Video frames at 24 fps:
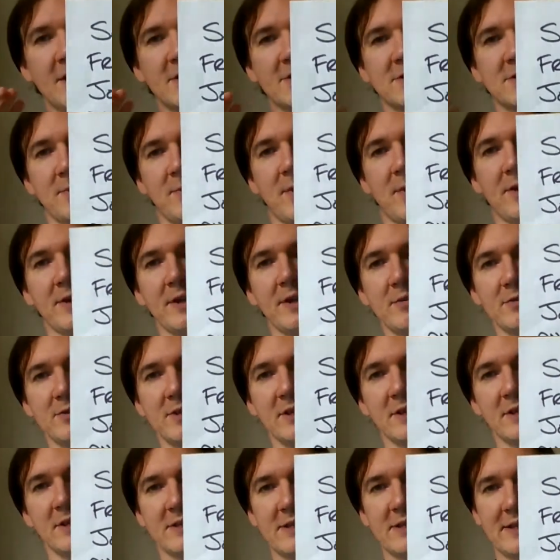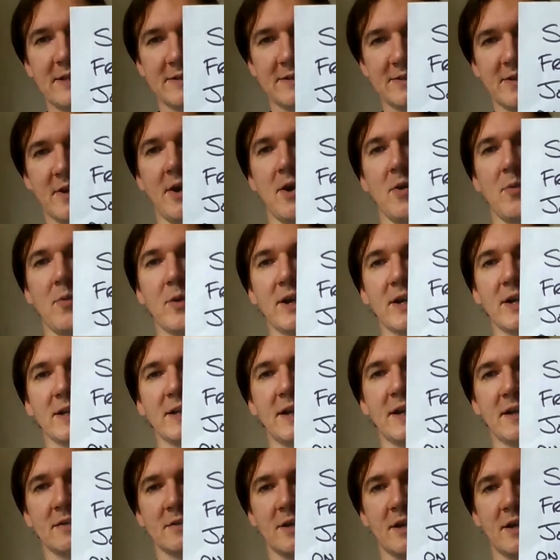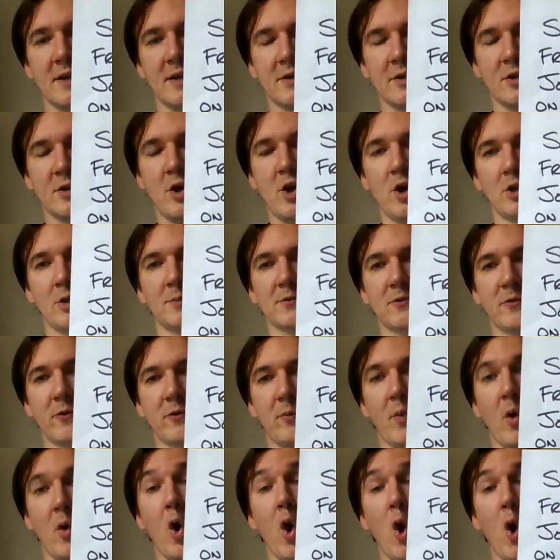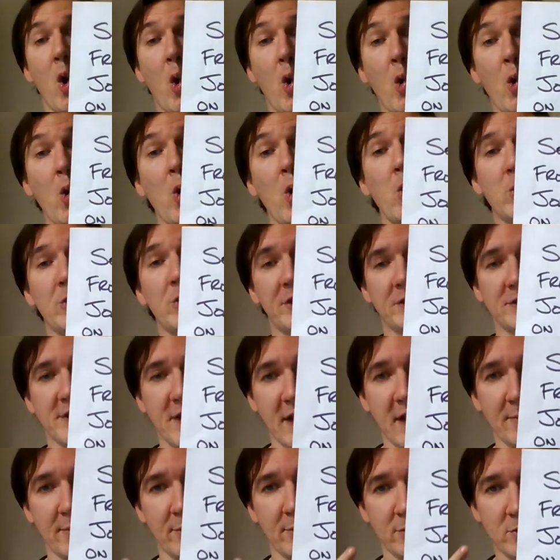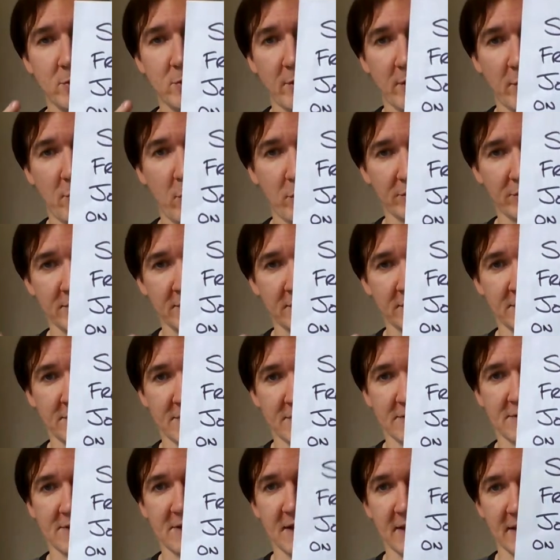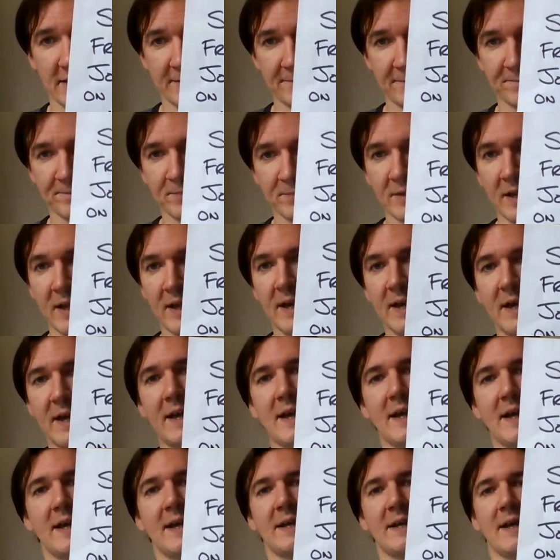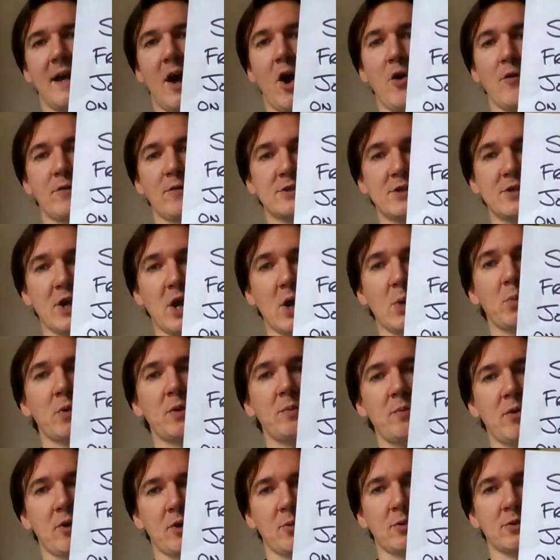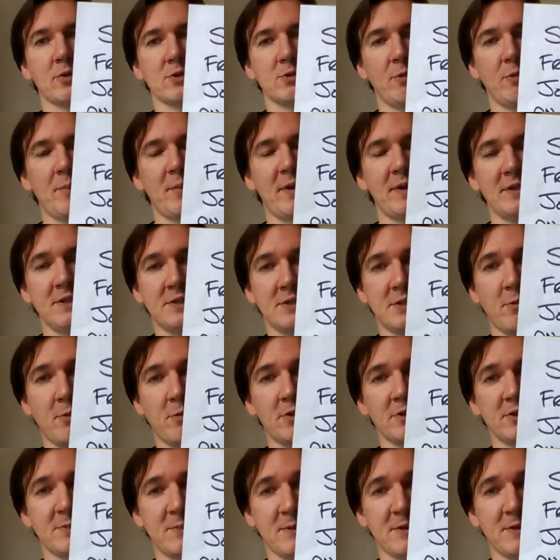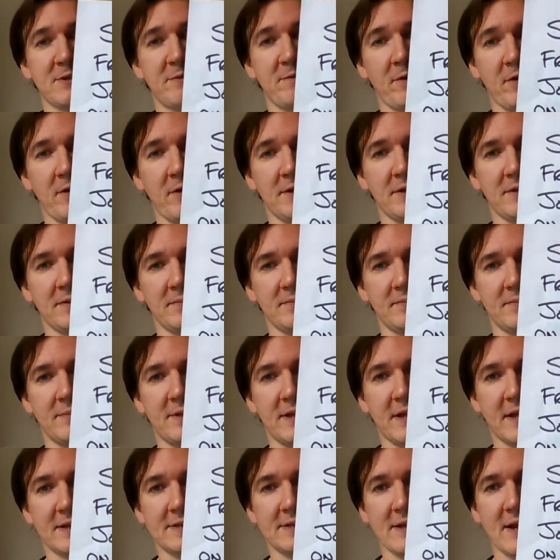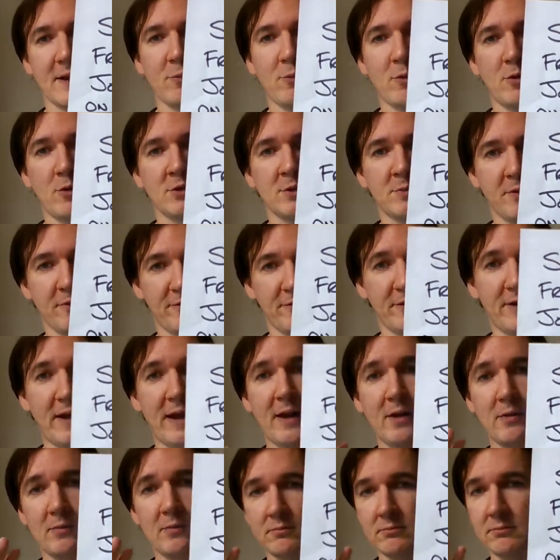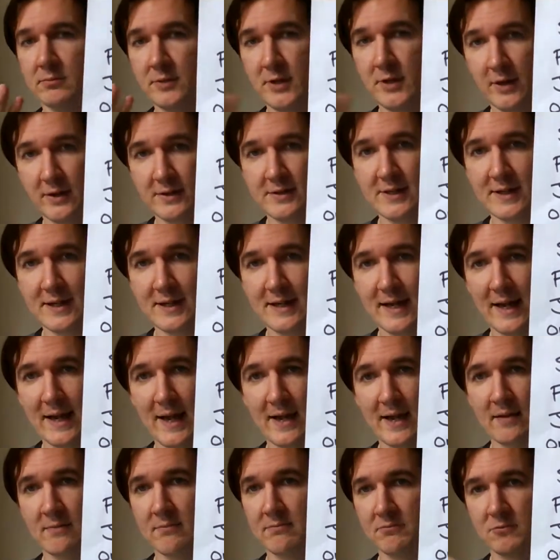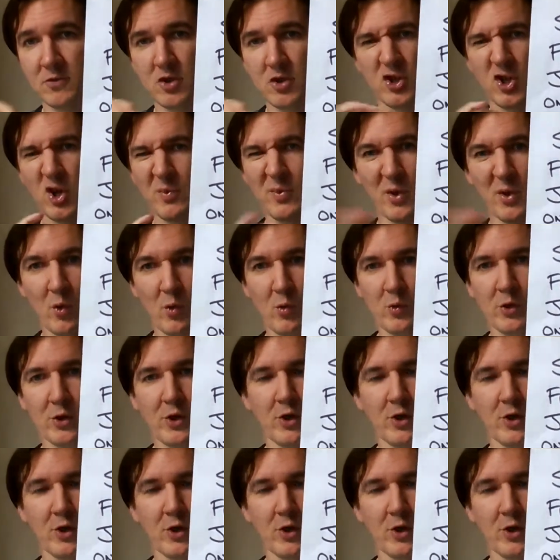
So by using select star, we're going to get the columns from all the tables we're wanting to see. Over time, we might want to amend to only specify the exact ones, but for now, nice and clear, just show me all the